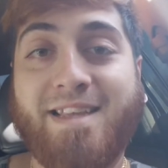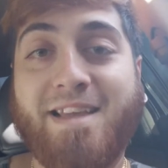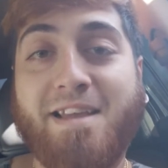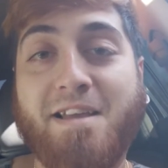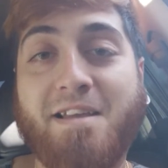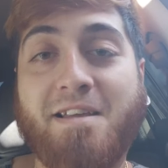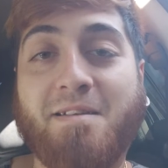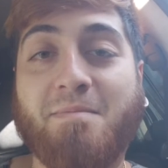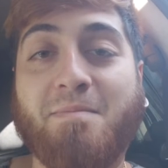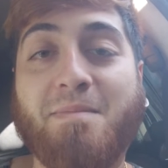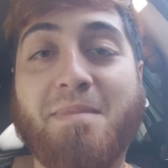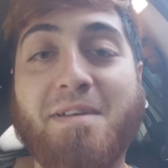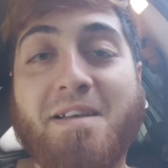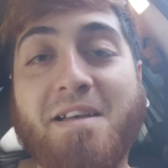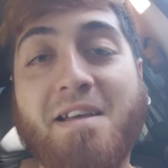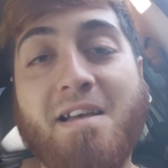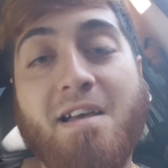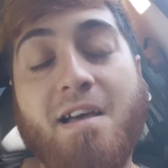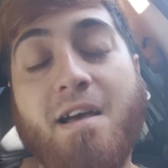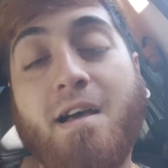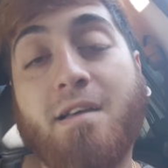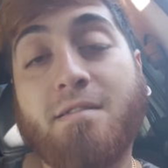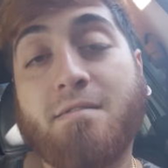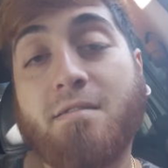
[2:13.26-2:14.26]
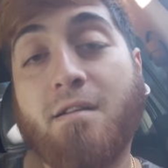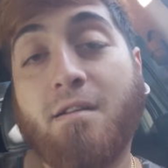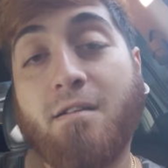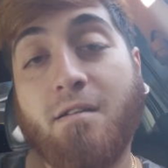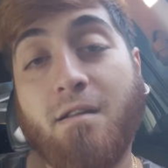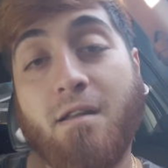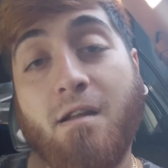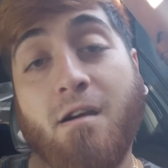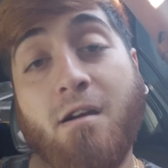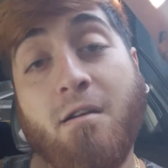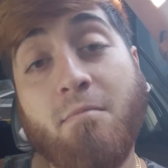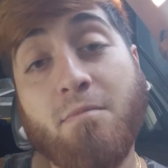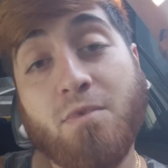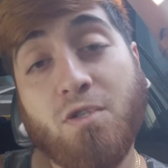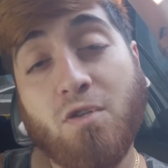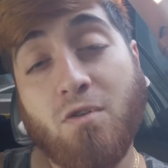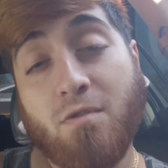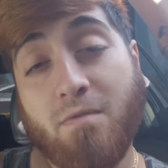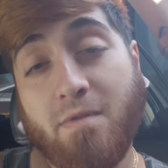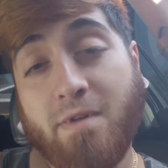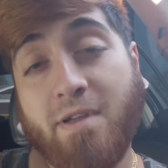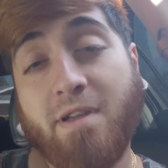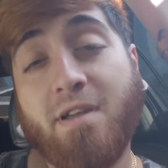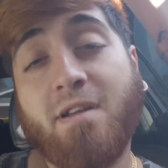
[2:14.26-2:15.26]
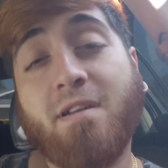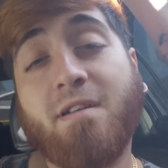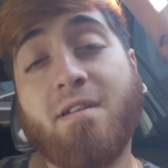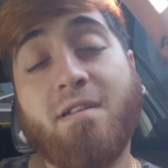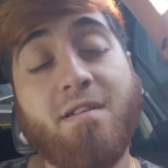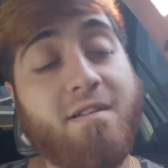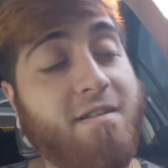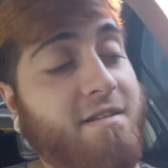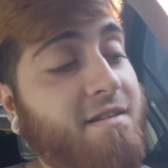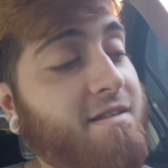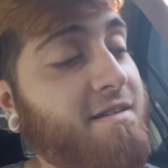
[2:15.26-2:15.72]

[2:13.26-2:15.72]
Damn, I start alarms over here.